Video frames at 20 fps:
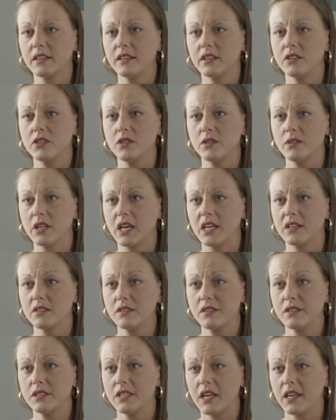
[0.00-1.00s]
of
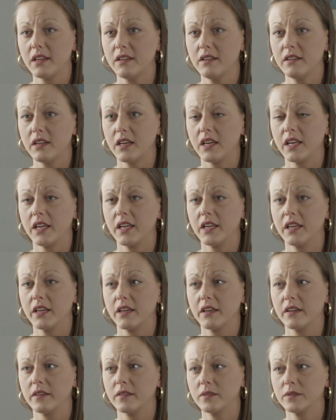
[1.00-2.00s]
2010,
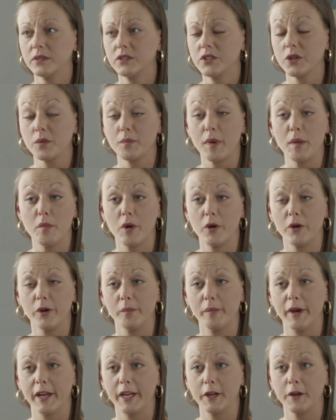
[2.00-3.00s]
I took my
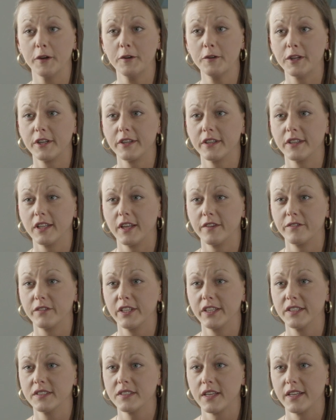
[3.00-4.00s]
motorbike out on a lovely
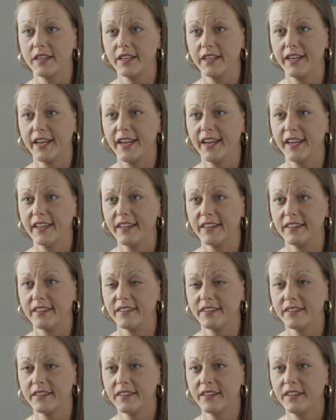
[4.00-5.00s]
sunny day, and